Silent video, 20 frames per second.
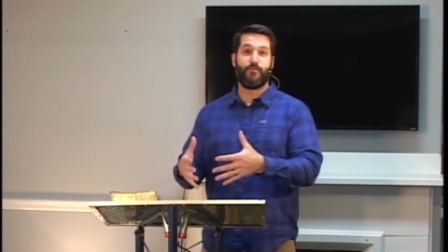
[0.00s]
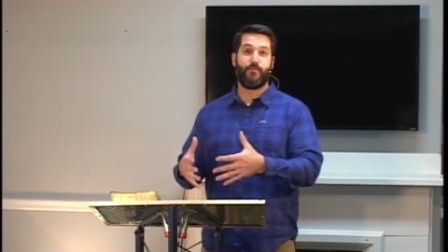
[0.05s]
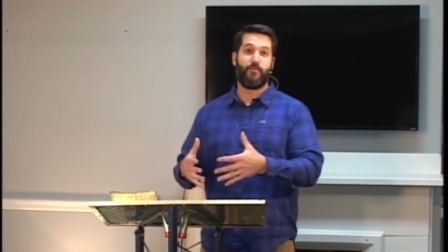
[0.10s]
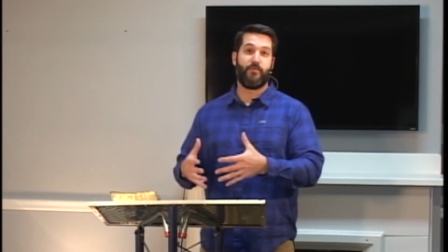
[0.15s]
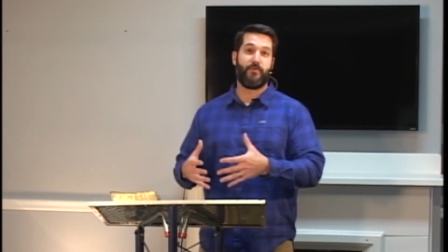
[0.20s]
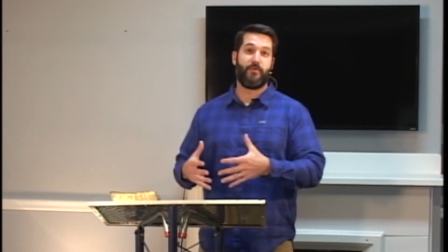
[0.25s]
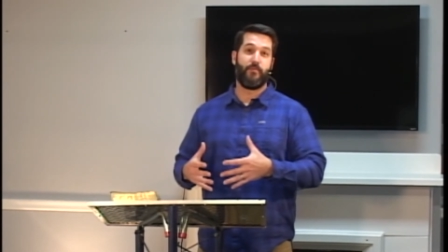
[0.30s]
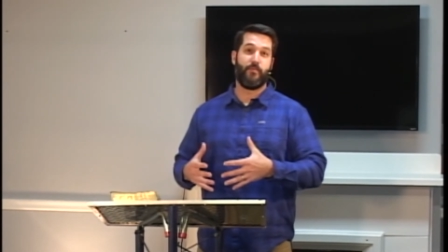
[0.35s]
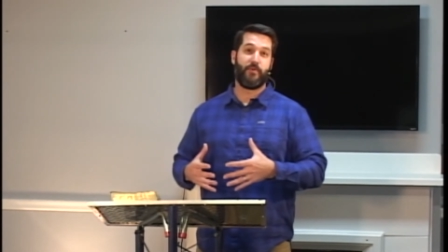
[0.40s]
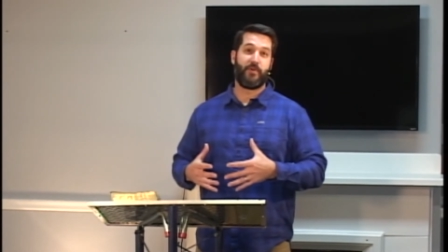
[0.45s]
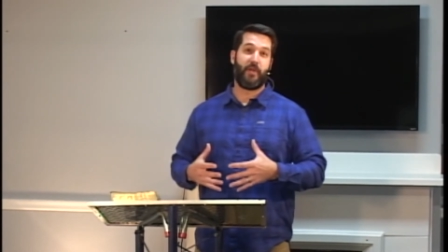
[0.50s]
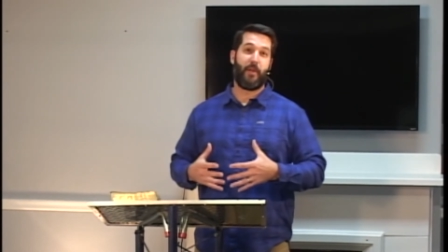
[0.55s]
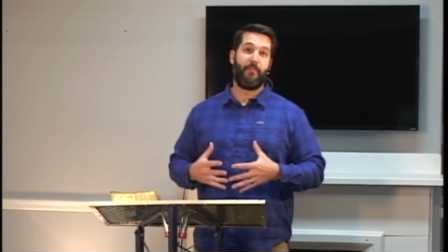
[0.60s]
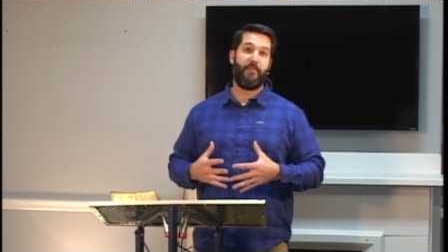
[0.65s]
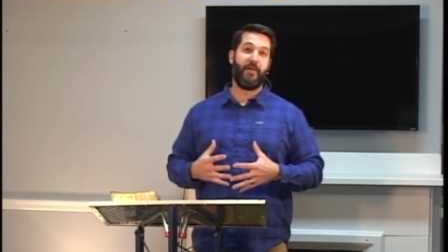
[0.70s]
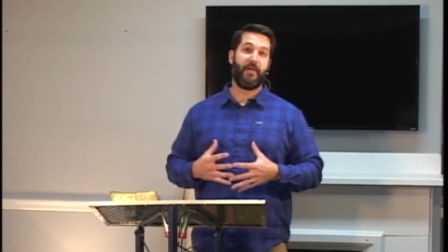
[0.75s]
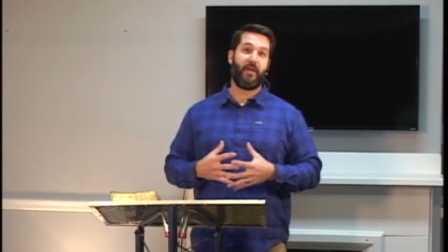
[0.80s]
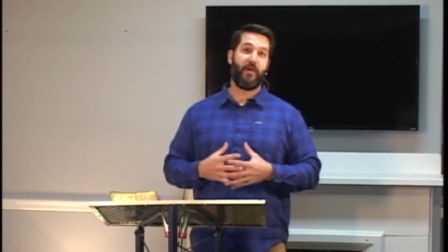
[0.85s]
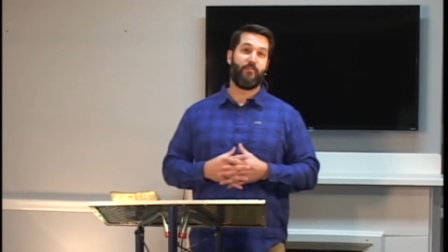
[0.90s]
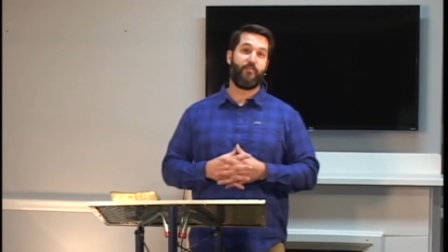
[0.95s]
We're, we're going to
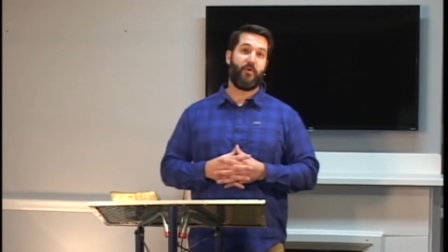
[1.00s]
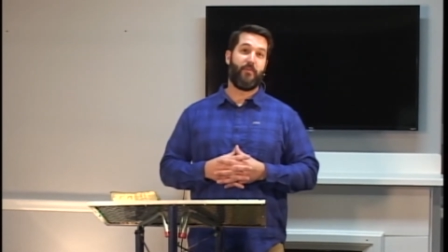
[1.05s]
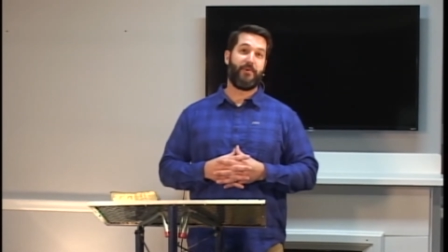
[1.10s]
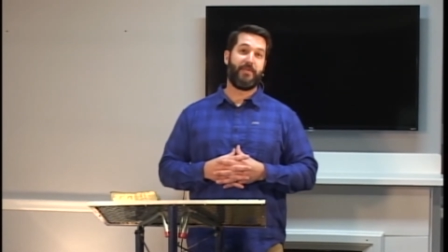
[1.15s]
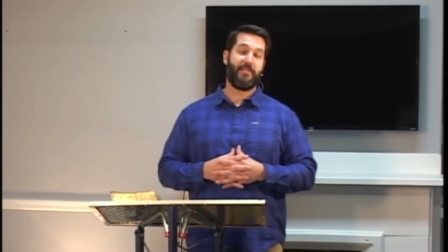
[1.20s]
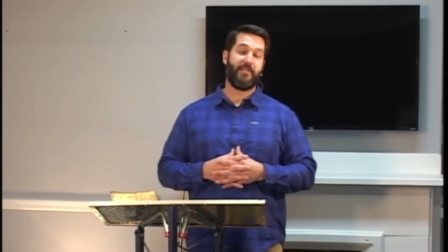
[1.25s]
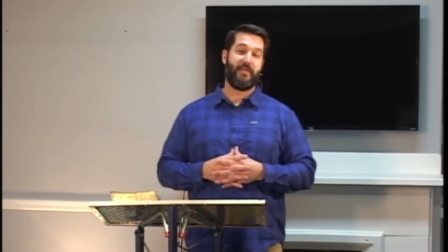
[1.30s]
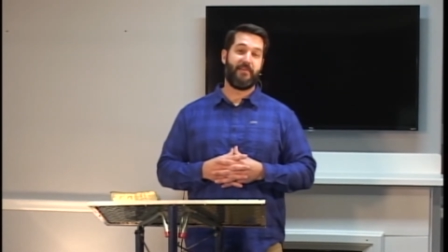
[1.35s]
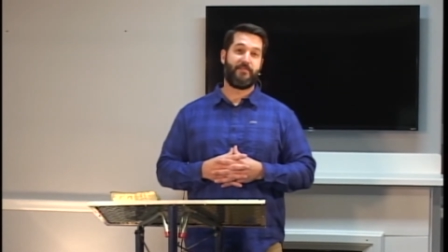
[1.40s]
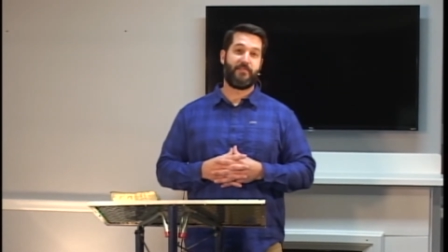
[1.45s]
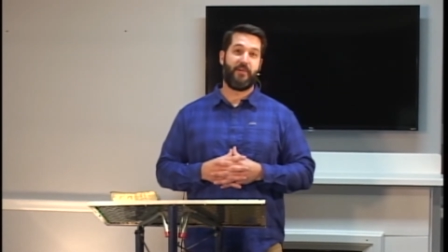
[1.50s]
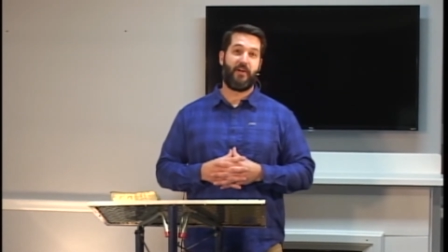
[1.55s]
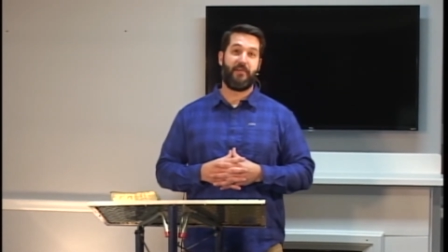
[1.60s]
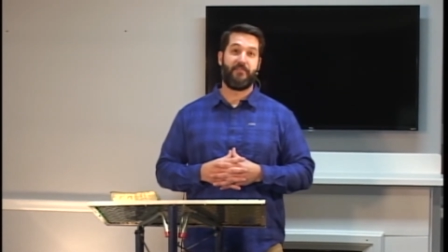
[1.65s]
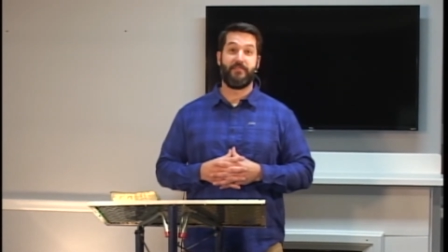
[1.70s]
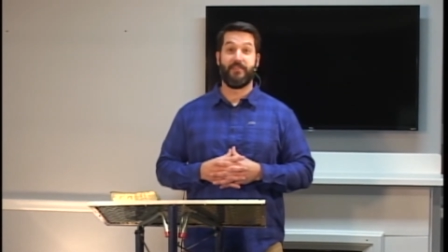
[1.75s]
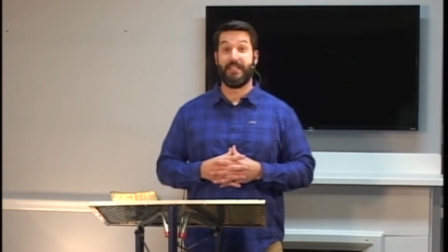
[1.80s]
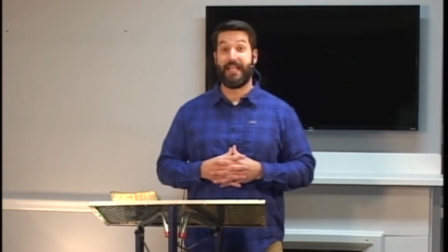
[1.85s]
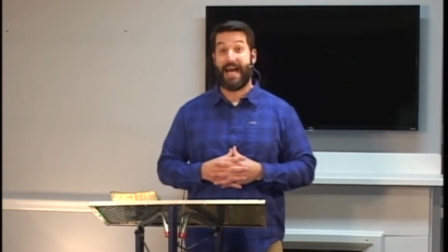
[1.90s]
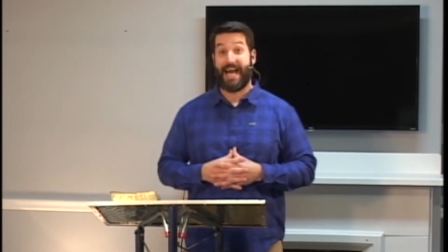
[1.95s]
pick up where we left
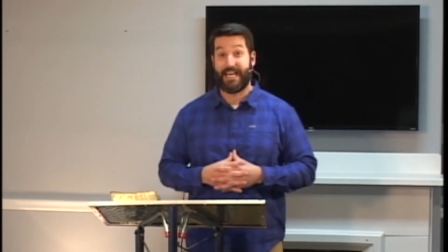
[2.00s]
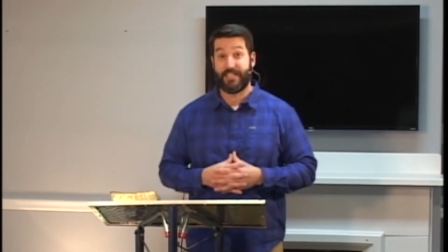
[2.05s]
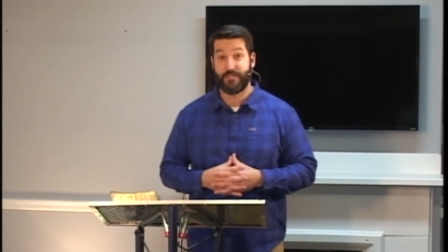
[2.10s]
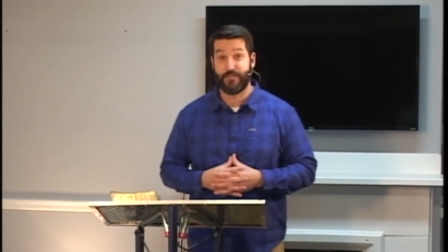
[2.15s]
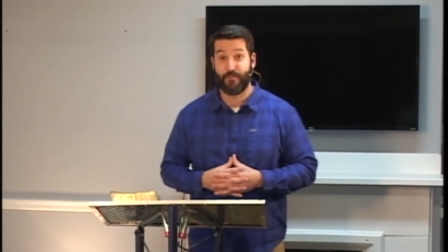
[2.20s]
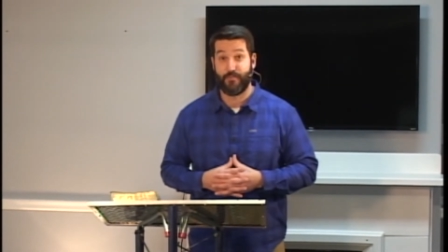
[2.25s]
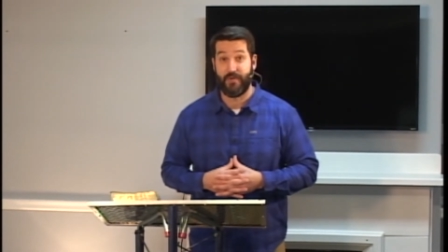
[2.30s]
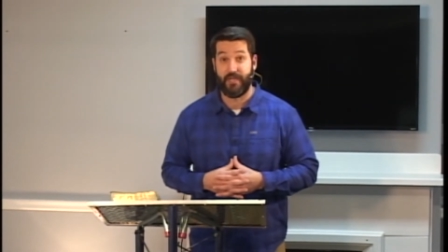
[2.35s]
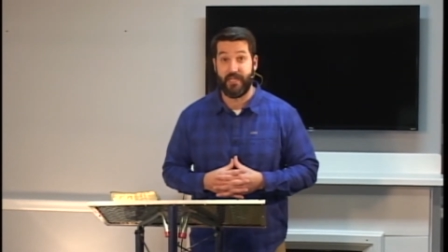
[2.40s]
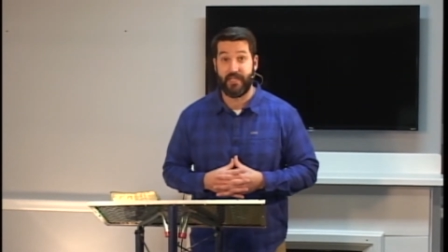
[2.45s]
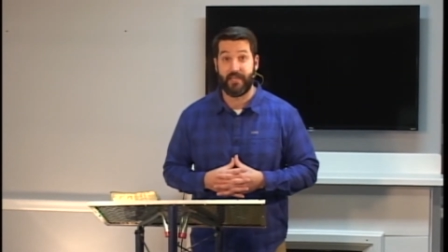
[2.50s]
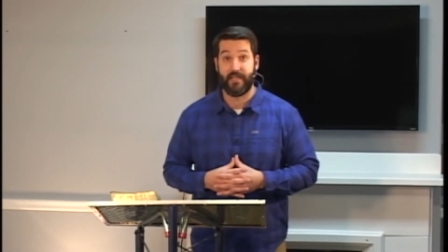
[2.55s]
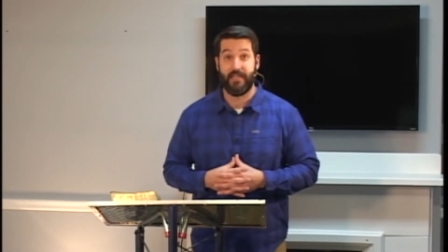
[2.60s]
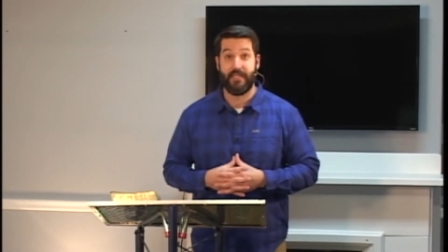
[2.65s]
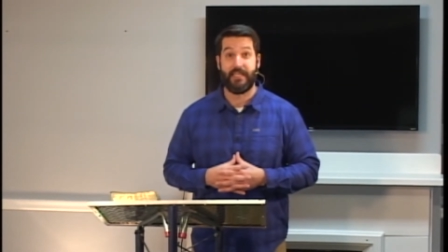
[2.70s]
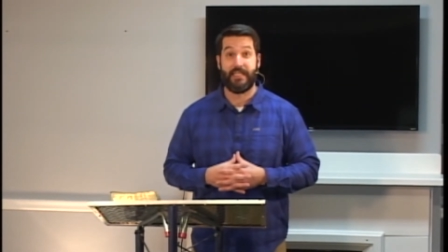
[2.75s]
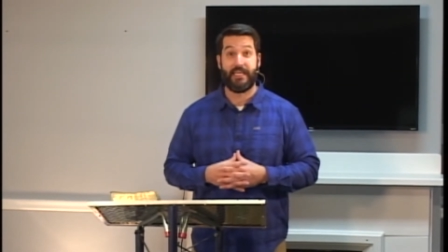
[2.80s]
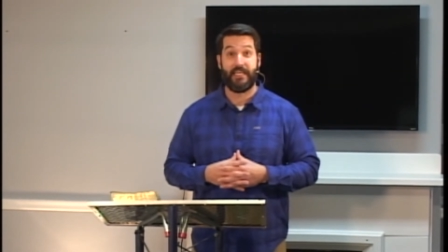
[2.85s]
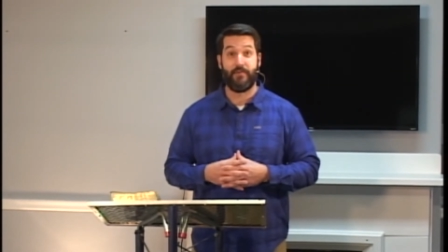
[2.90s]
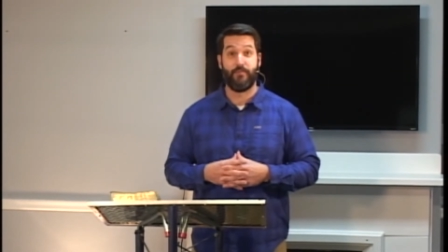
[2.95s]
off last week
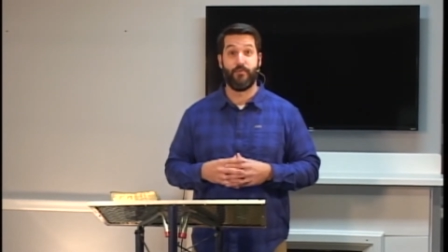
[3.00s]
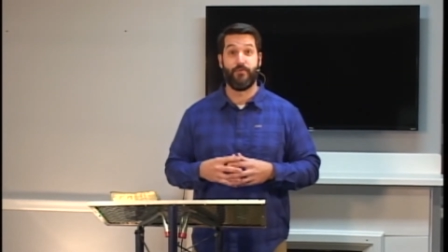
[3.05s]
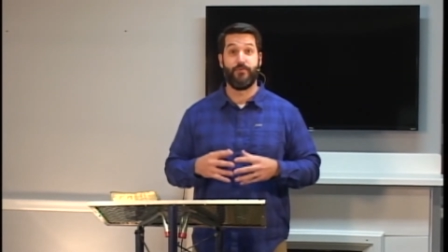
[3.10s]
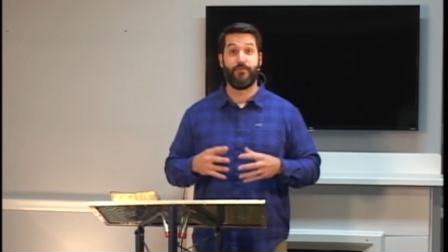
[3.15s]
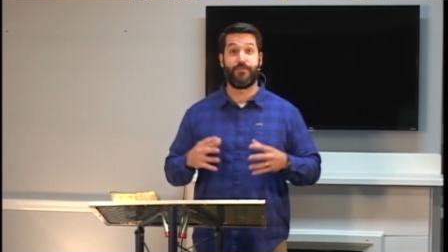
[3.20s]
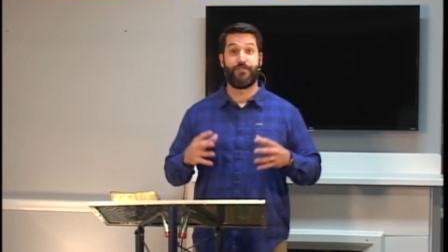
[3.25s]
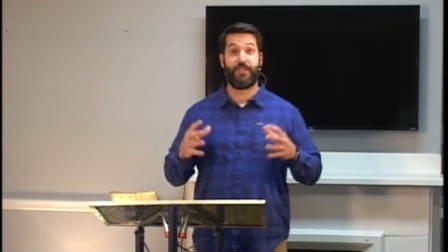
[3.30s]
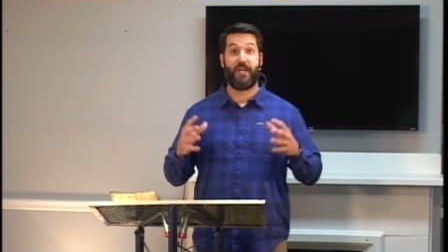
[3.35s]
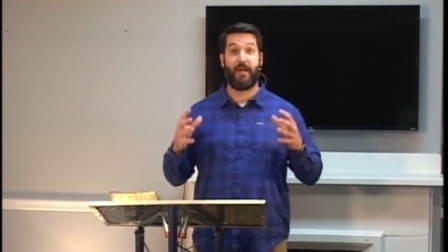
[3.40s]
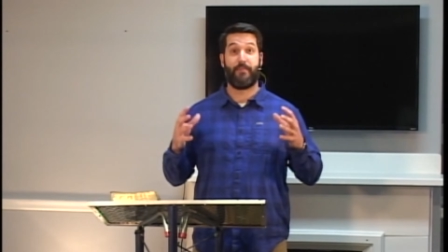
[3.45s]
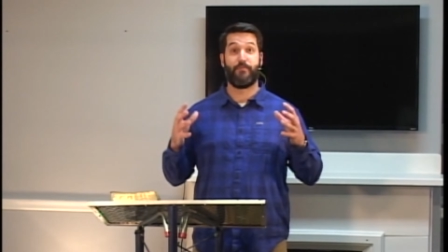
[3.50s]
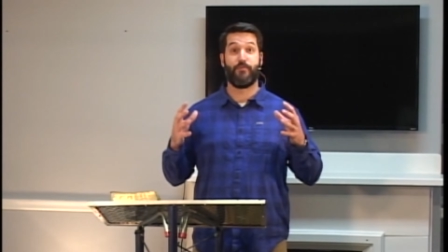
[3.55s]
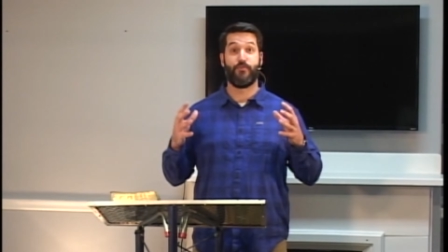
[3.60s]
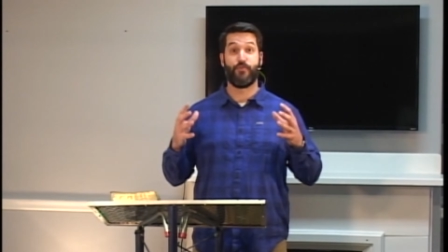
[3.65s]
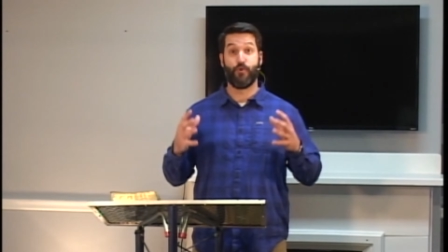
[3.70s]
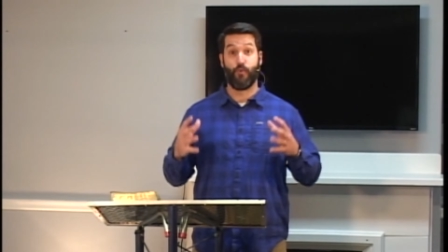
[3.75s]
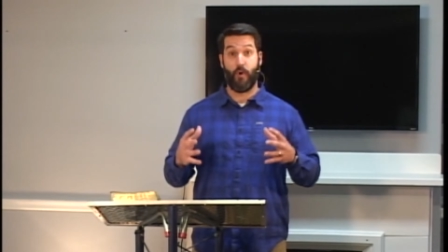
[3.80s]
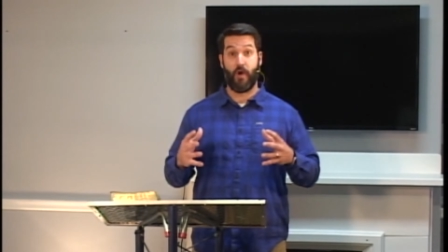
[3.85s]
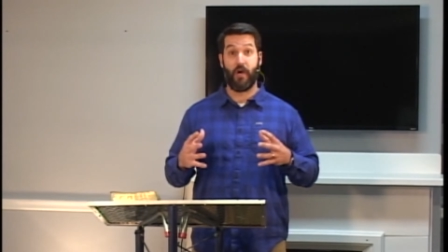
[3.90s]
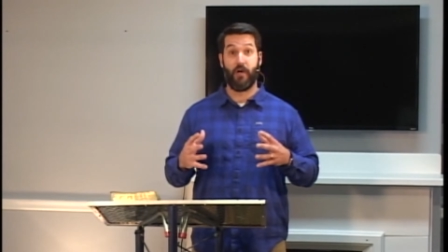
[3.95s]
in Hebrews chapter
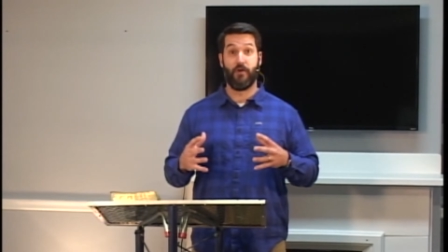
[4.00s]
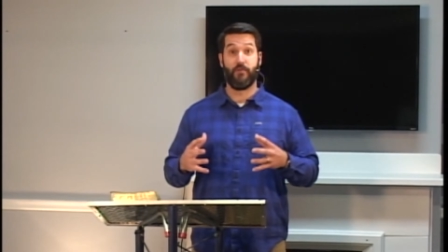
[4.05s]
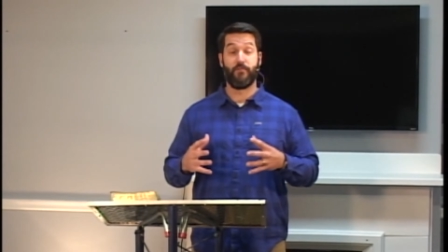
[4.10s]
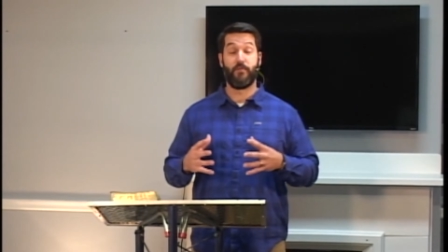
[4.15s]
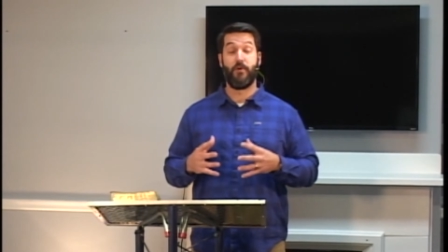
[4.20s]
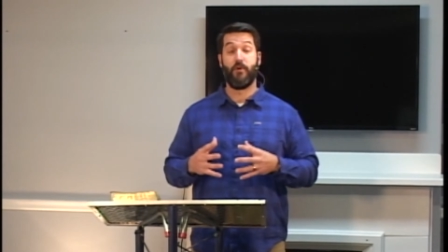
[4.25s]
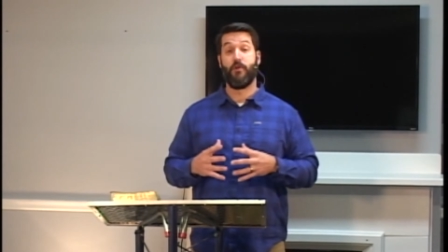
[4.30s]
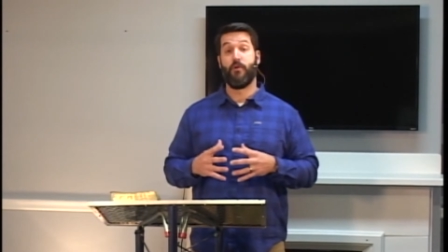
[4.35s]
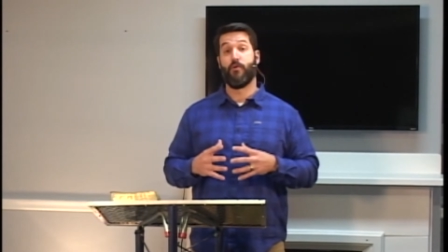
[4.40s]
12.